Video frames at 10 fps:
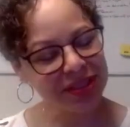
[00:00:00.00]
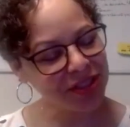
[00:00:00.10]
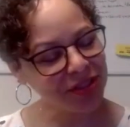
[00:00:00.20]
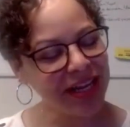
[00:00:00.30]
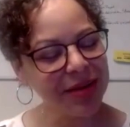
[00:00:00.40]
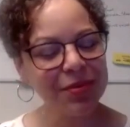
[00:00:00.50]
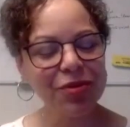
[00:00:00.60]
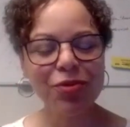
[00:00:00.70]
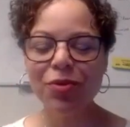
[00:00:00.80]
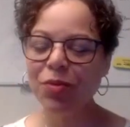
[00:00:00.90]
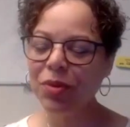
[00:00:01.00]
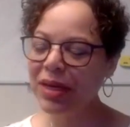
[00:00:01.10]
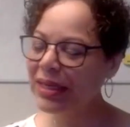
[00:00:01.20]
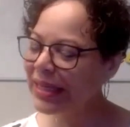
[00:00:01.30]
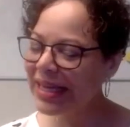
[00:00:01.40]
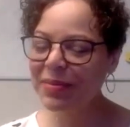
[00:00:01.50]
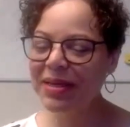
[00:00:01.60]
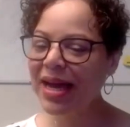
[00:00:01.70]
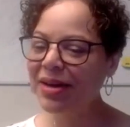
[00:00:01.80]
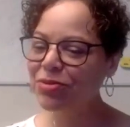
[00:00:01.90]
You keep leading me
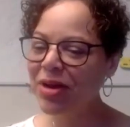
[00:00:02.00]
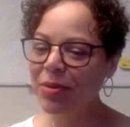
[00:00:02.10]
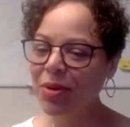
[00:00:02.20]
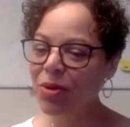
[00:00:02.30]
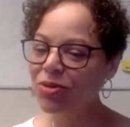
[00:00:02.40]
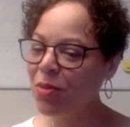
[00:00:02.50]
down this rabbit hole.